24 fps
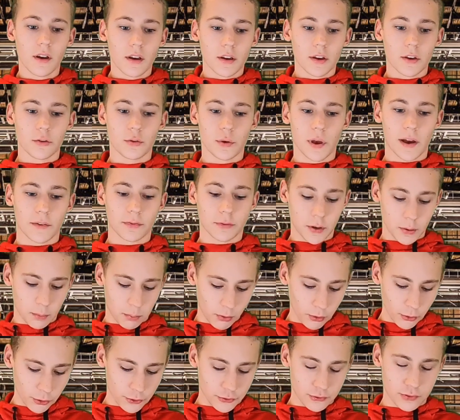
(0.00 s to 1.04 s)
because you have to
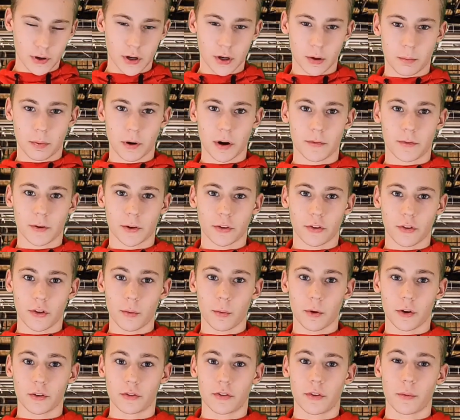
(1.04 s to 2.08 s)
pull the trigger perfectly,
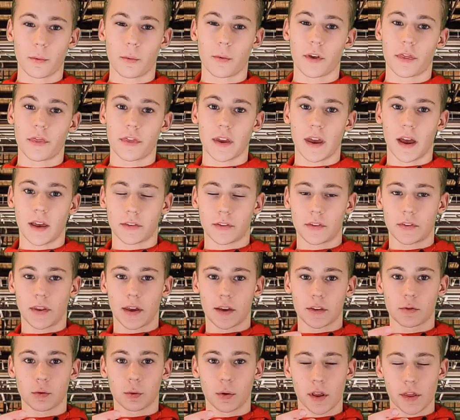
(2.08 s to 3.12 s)
whereas with the
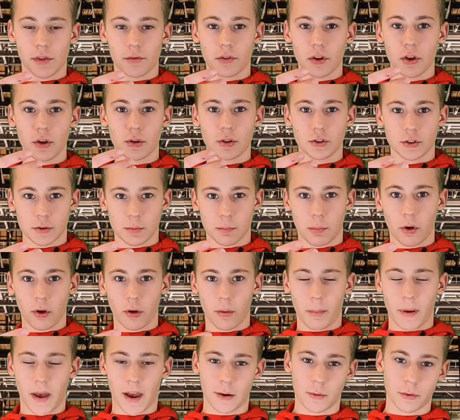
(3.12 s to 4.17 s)
SSX303 you could just
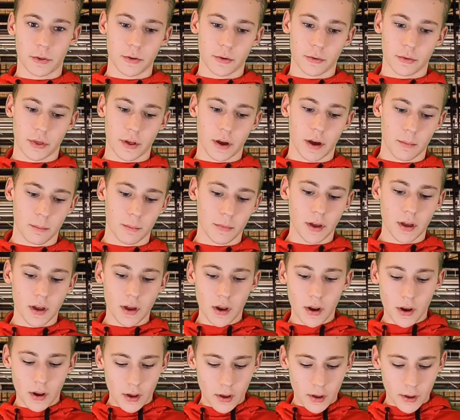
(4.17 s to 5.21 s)
pull it back with your thumb.
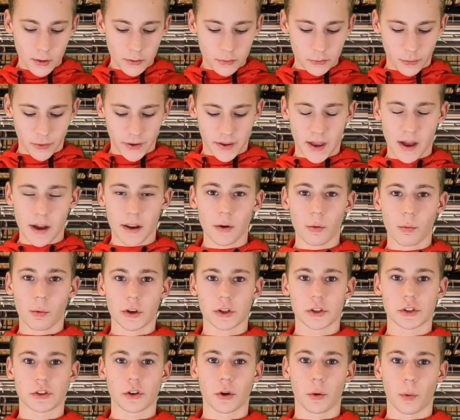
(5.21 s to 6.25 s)
So I kind of
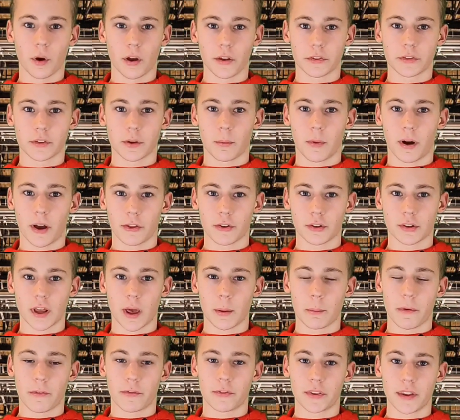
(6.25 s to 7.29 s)
wish there was some other
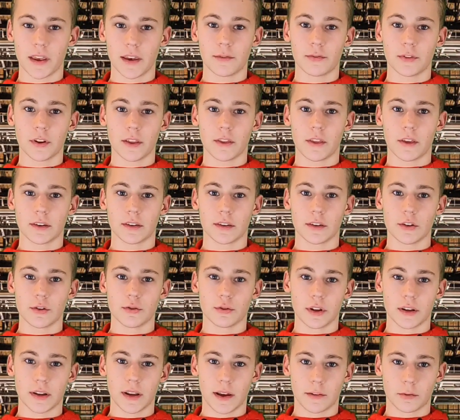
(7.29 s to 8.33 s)
type of safety that you
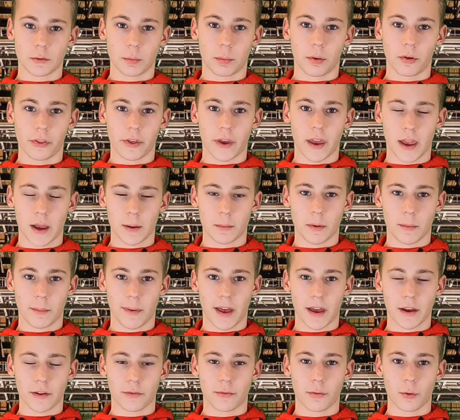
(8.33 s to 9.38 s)
didn't have to pull the hammer
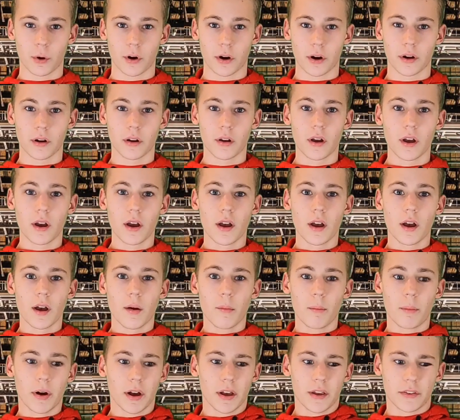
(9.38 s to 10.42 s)
back for,
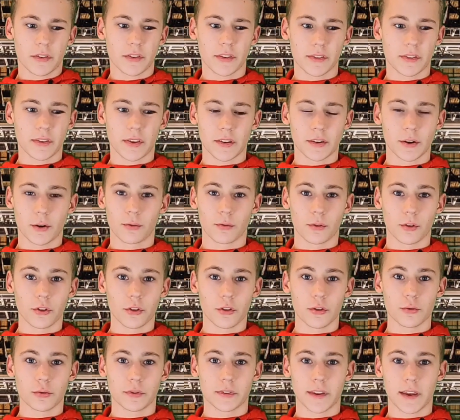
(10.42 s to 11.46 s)
but since I don't
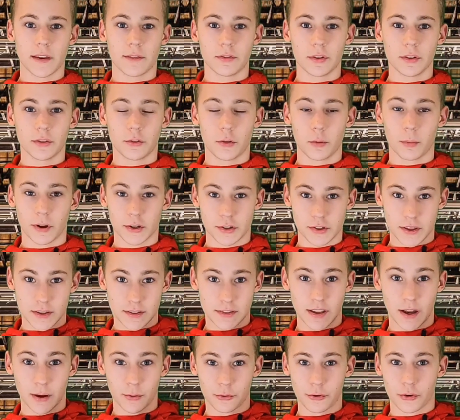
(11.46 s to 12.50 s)
really use safeties too much, that
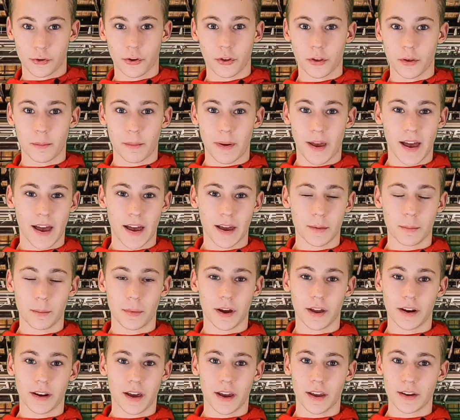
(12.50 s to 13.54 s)
sounds really bad,
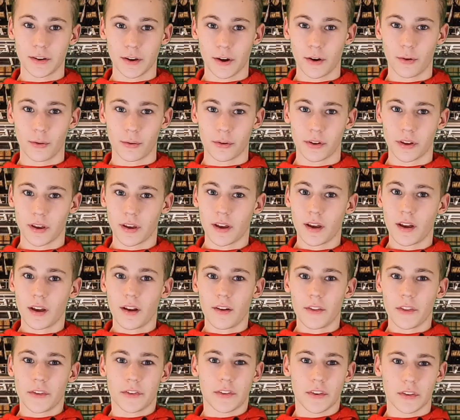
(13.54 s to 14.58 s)
but I don't.
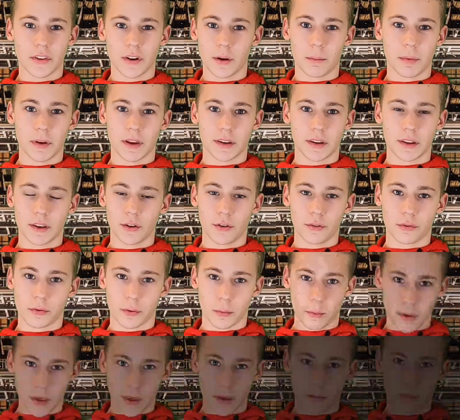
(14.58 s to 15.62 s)
This isn't a big deal for
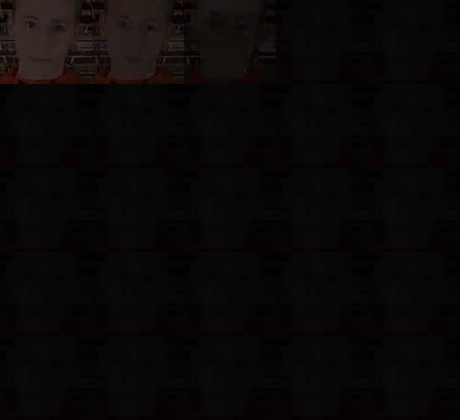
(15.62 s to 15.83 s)
me.